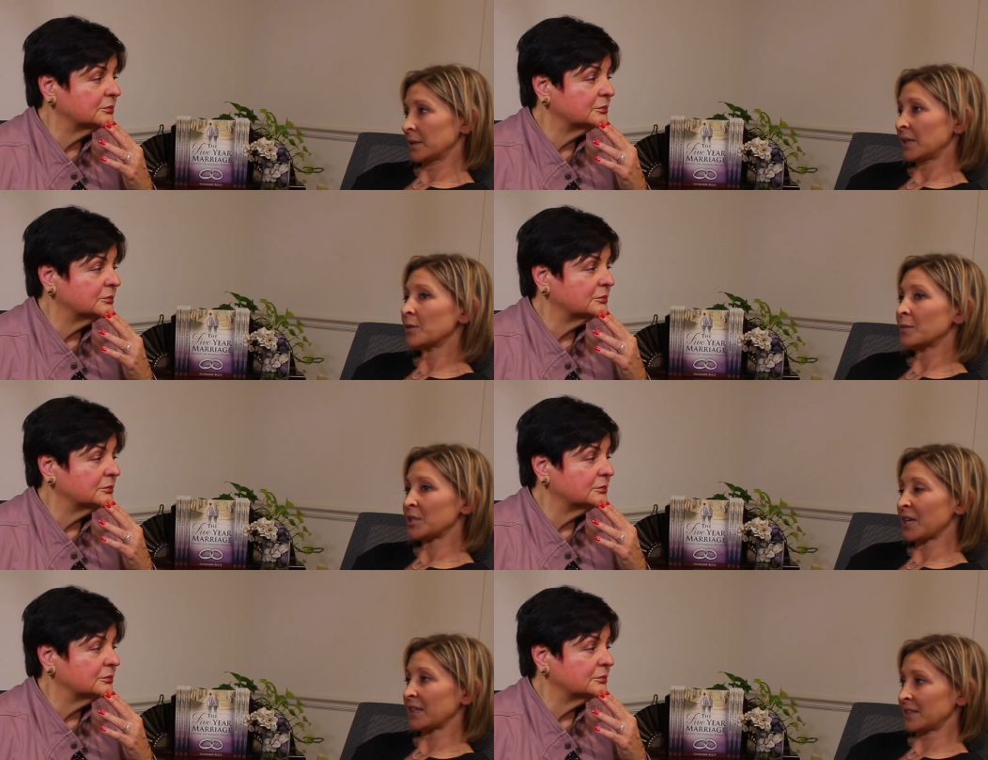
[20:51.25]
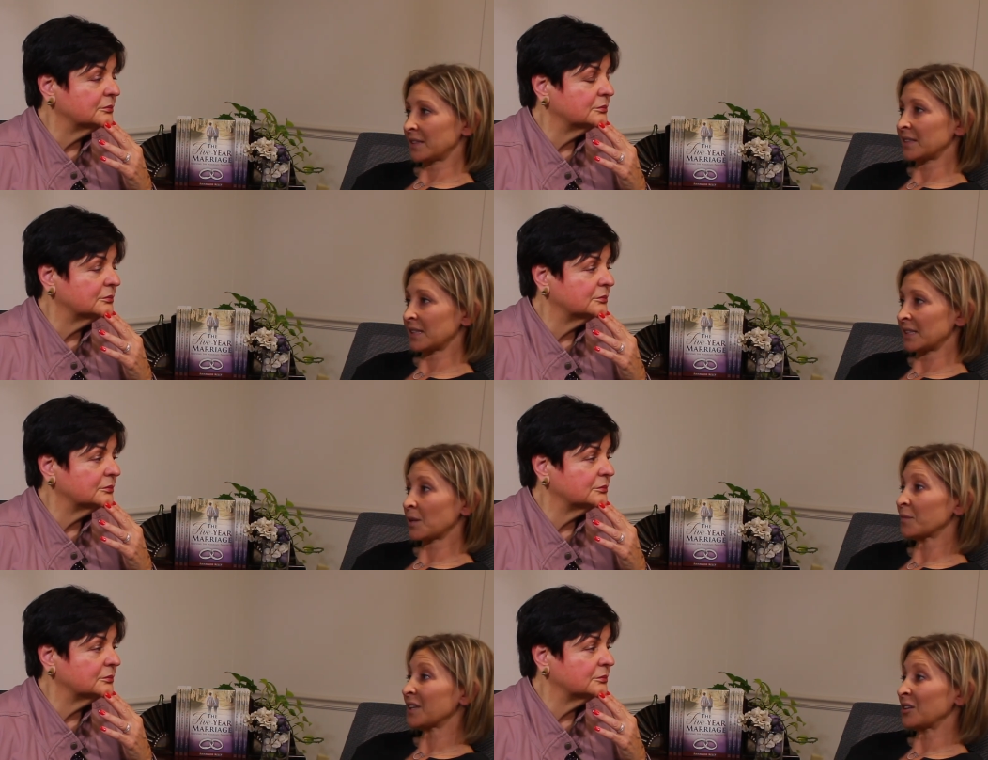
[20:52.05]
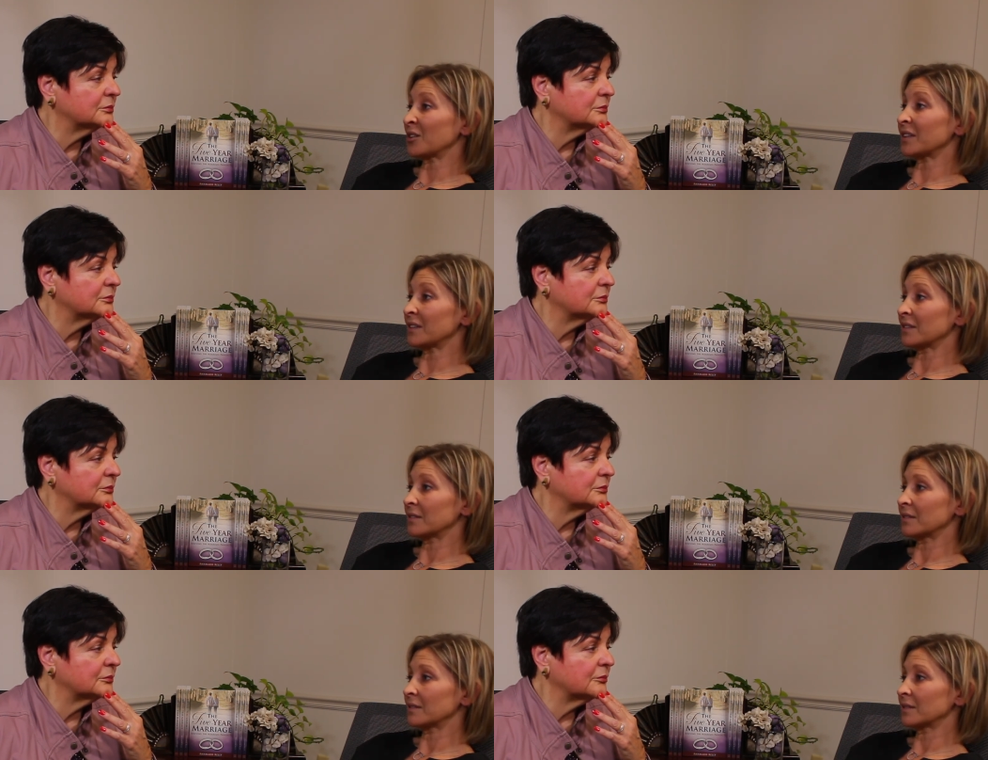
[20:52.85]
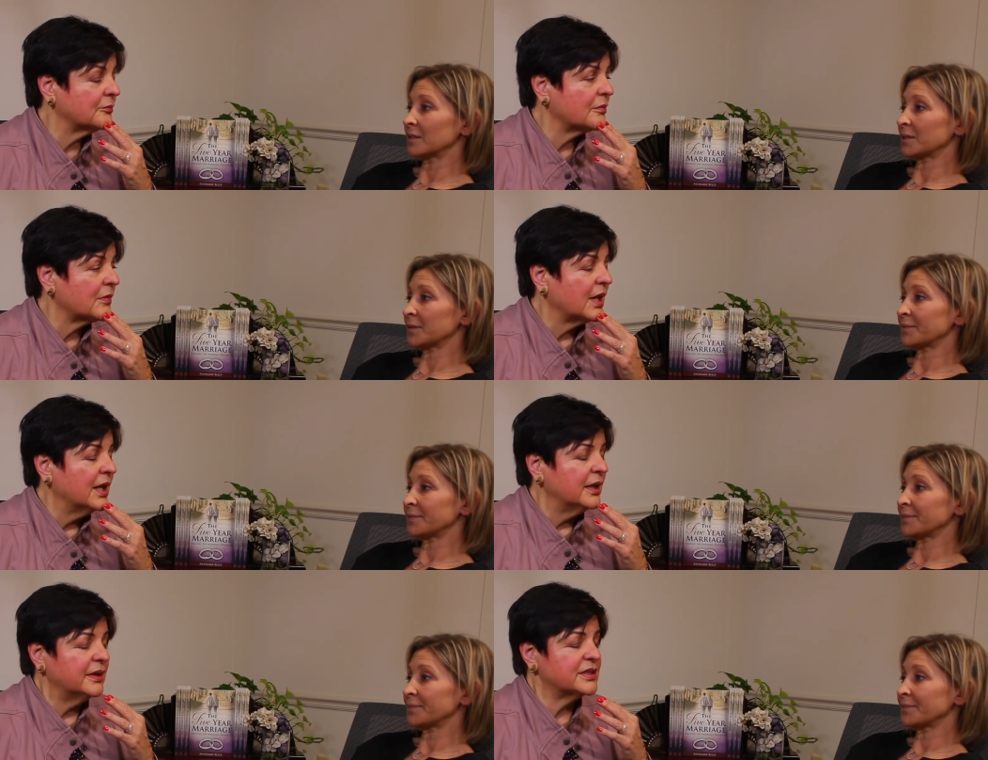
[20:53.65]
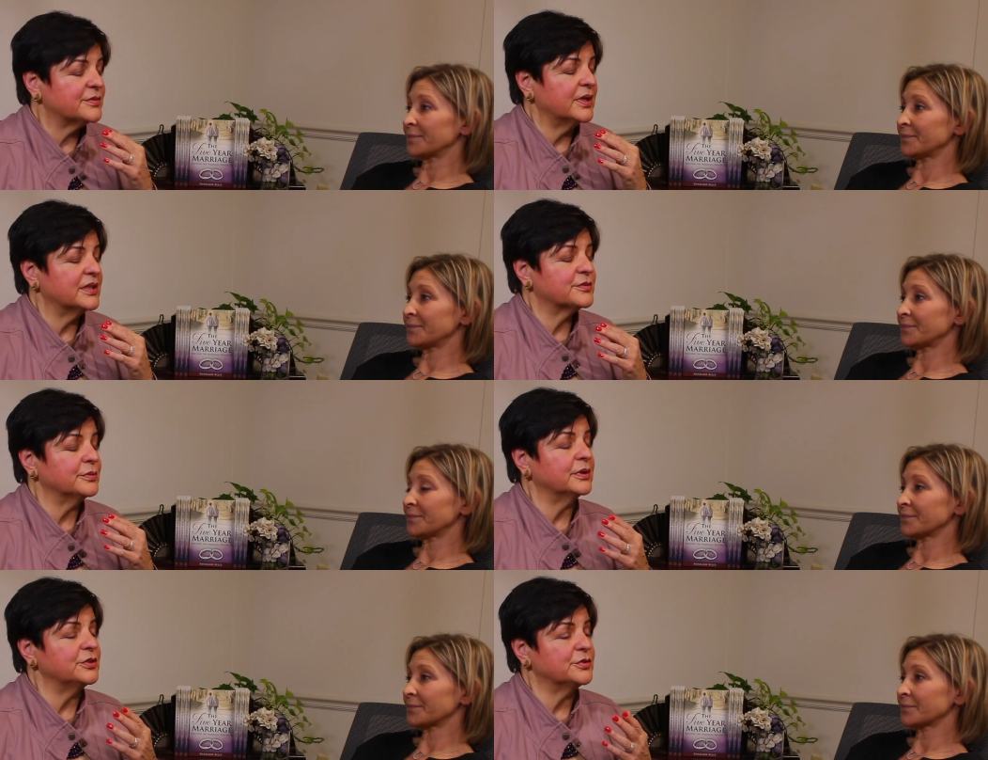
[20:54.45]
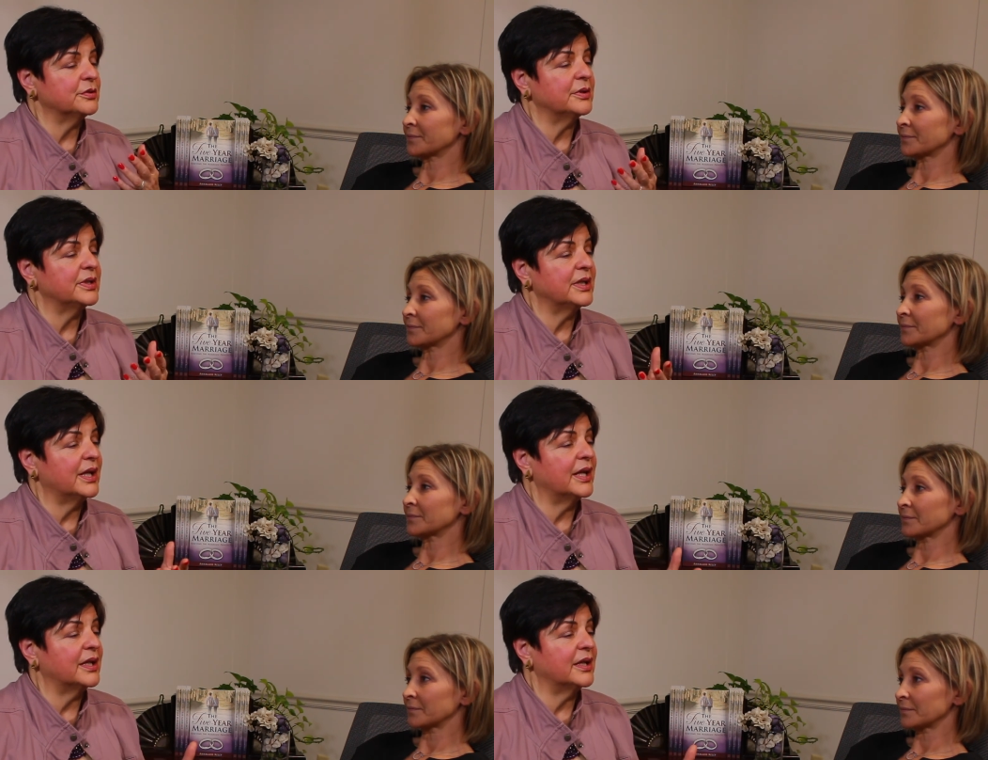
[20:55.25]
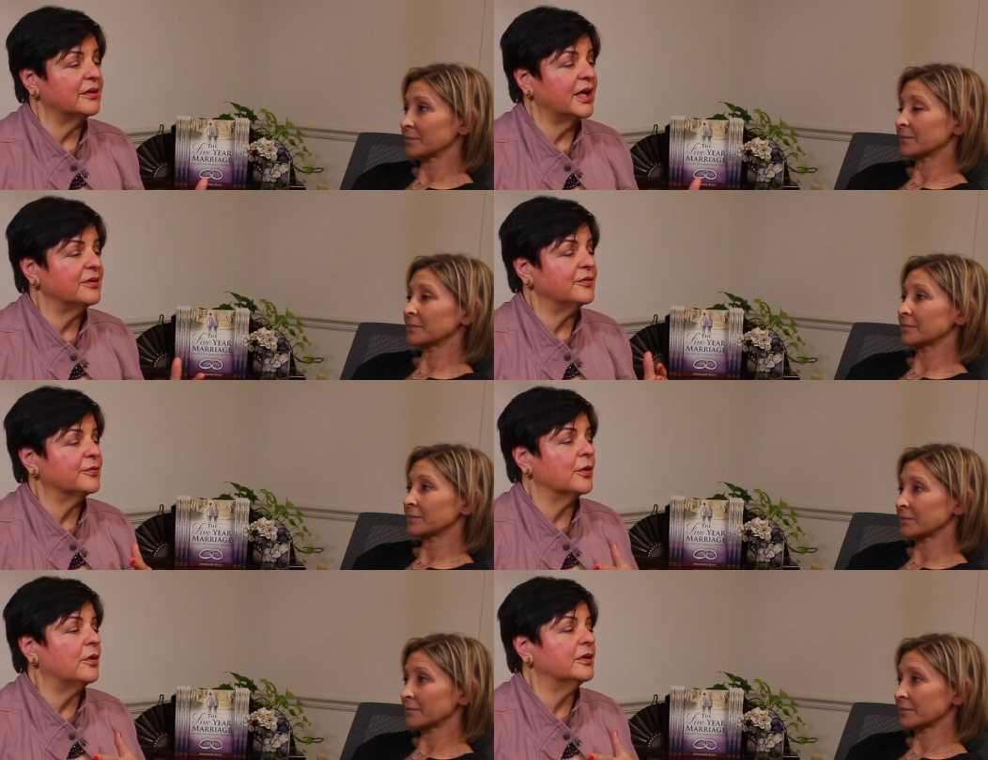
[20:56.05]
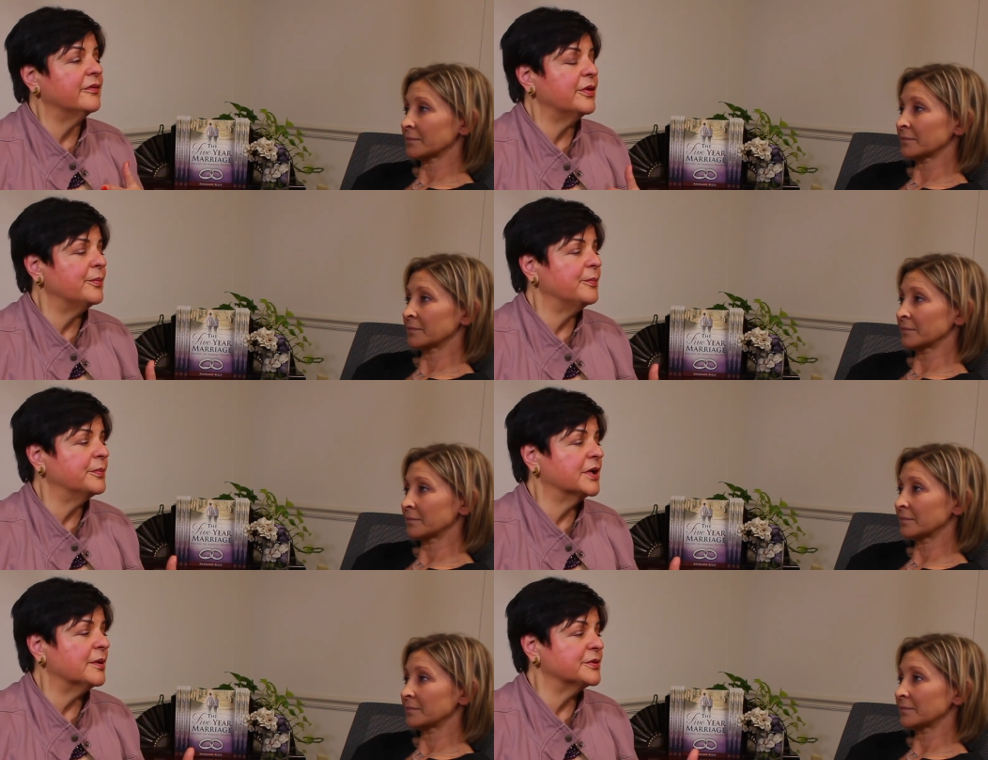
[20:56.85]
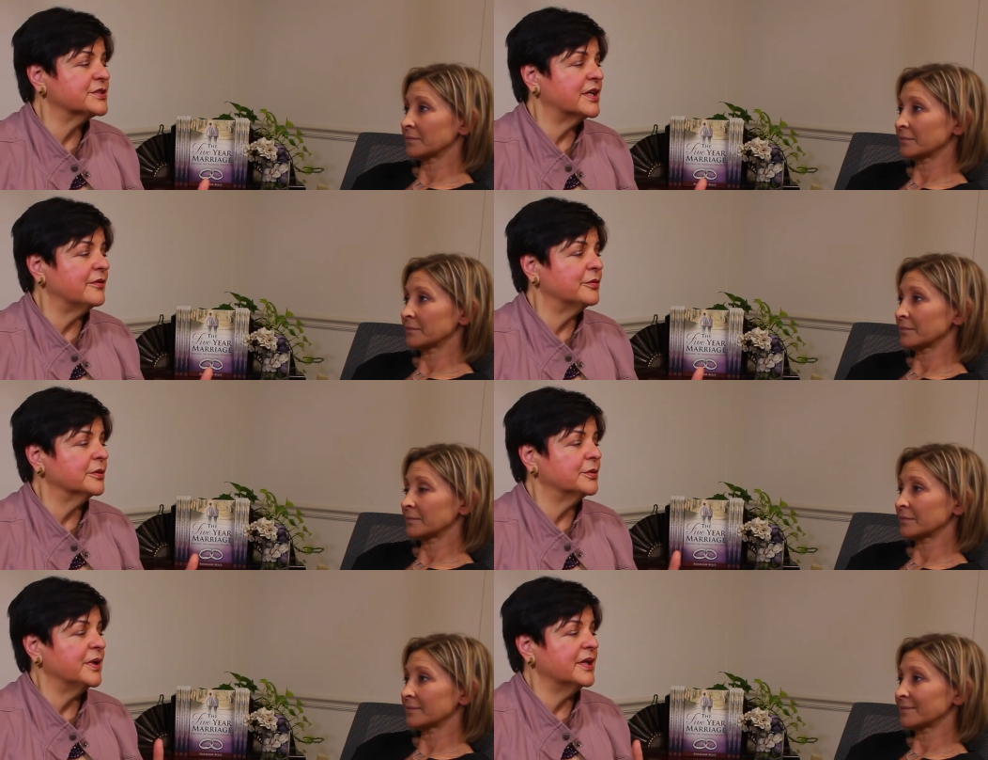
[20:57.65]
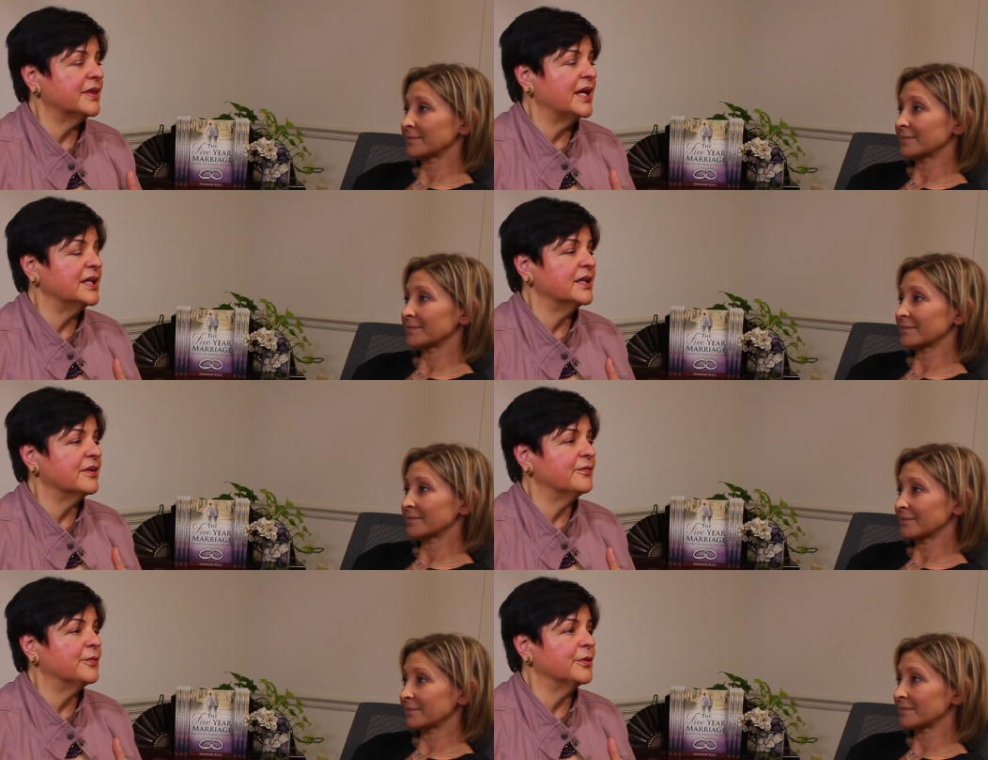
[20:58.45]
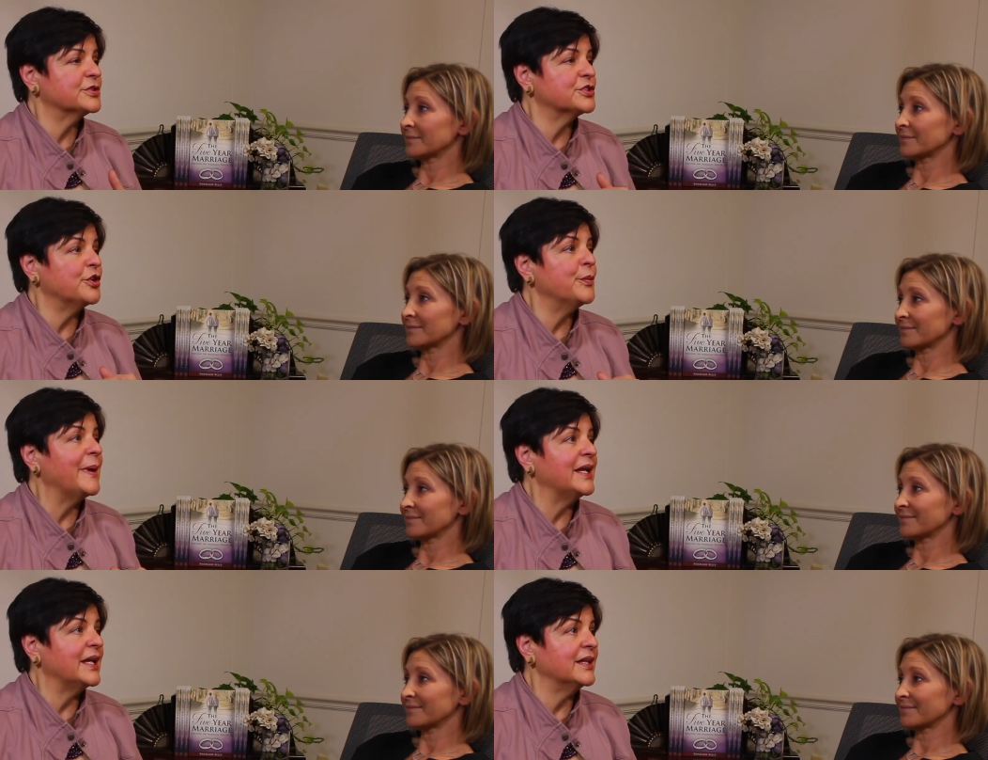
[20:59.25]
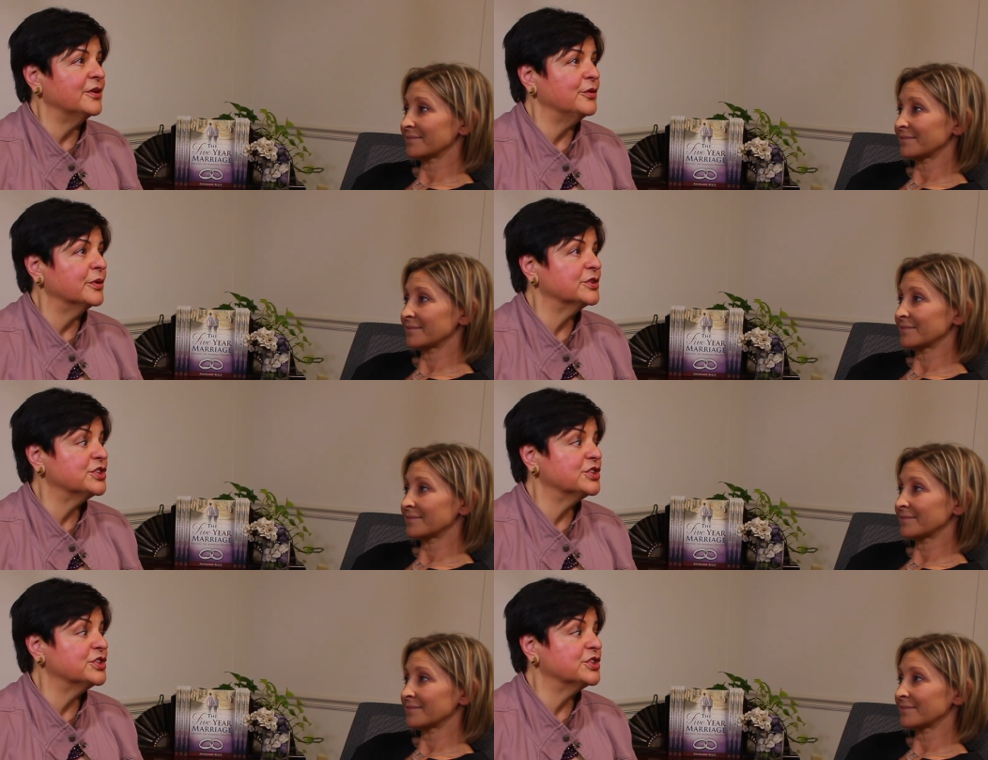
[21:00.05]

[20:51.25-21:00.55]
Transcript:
Speaker 1: give them a chance to see something good. That's it's
Speaker 2: really true, and and for all of the couples that I've worked with, and for so many who are